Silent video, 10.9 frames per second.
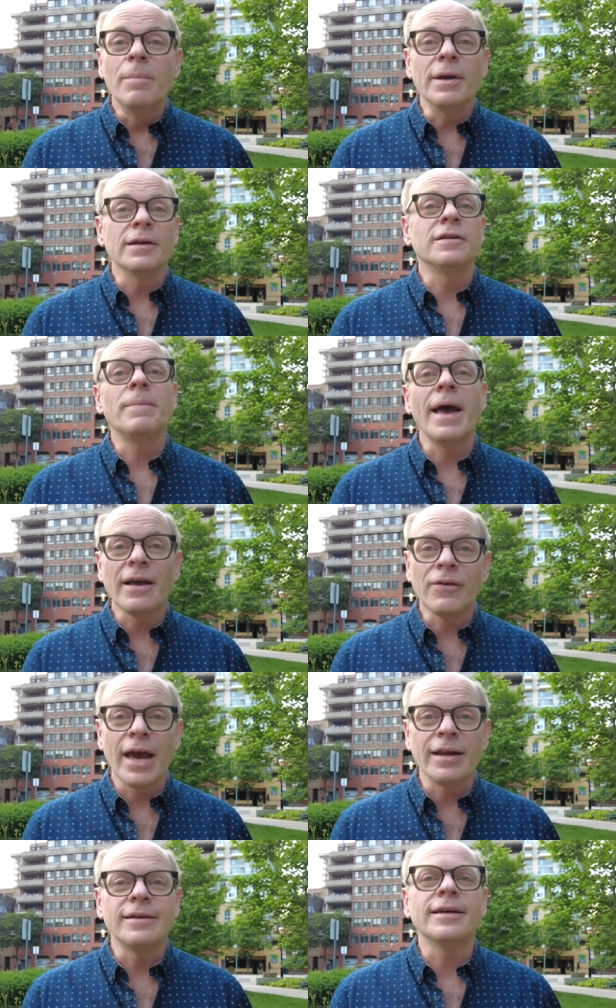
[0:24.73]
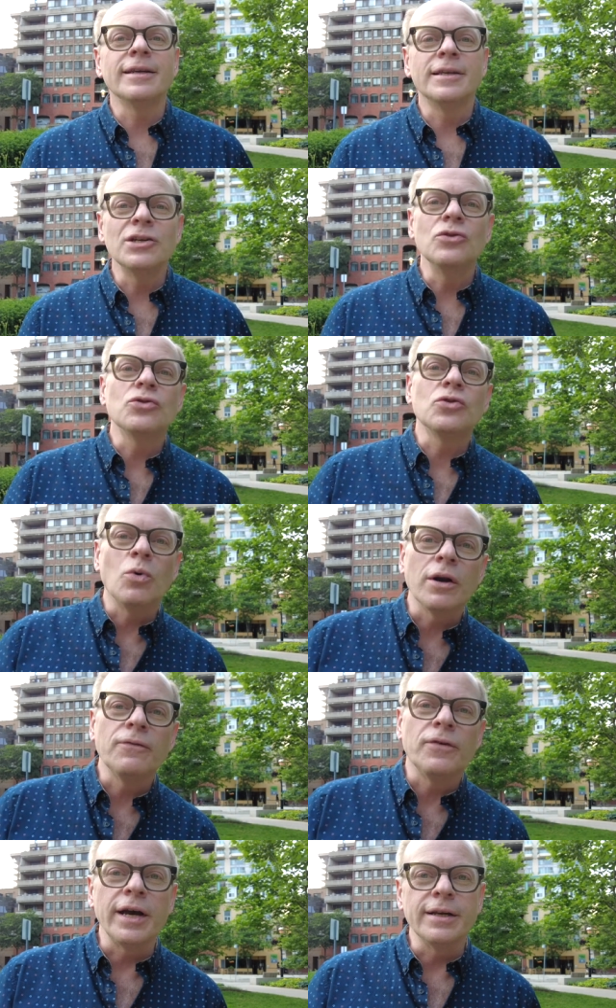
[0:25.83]
because the Bank of Canada continues to want to
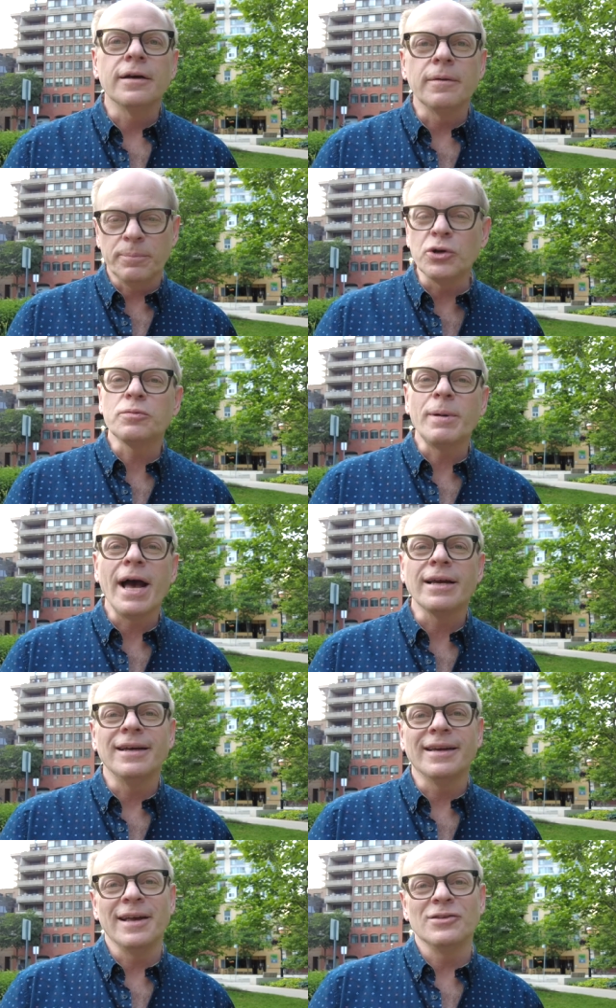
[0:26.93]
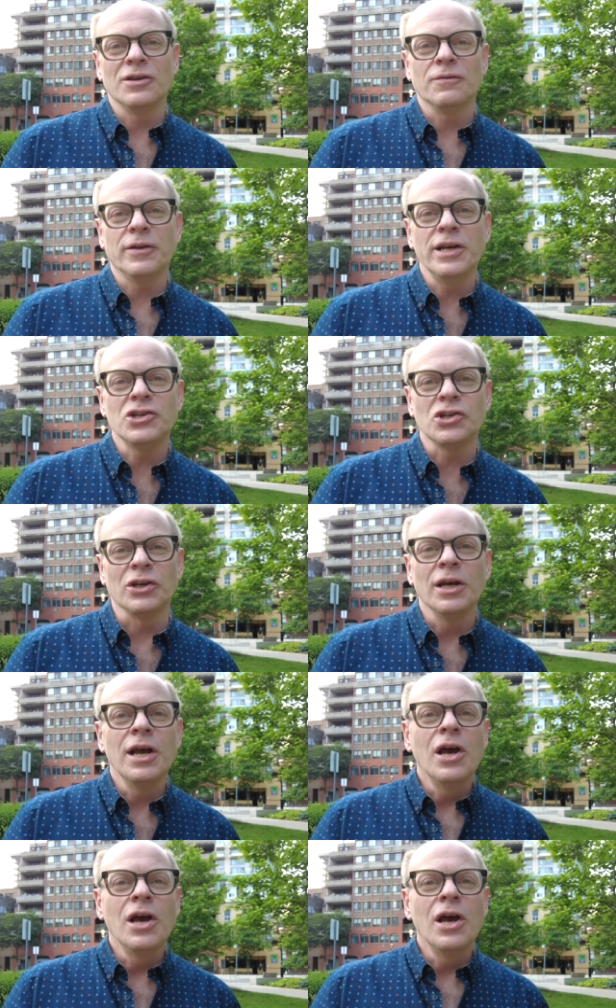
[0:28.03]
fight push back against inflation.